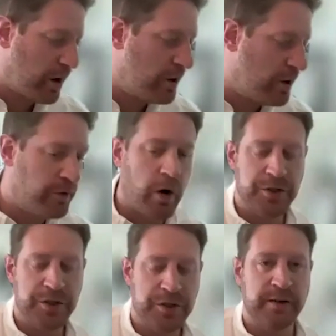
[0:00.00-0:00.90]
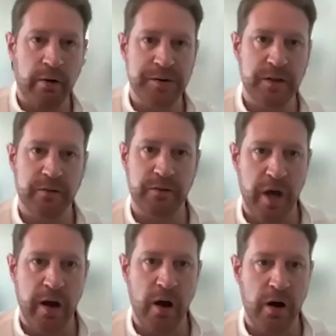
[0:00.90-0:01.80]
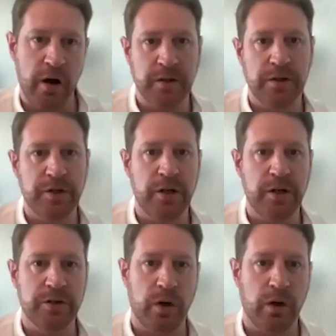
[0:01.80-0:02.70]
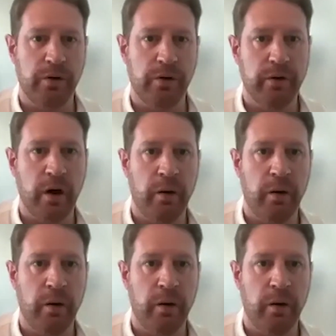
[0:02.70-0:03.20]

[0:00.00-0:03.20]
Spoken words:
overarching narrative of Gen AI is going to change the world.